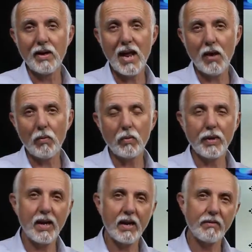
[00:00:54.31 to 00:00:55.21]
now when
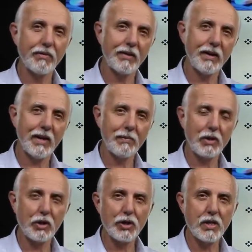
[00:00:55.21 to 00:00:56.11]
we have
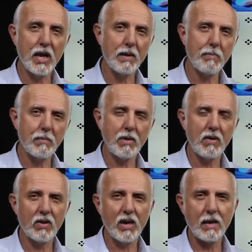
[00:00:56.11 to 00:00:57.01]
a good 9, maybe
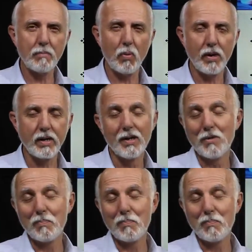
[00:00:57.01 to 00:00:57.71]
even an 8 point,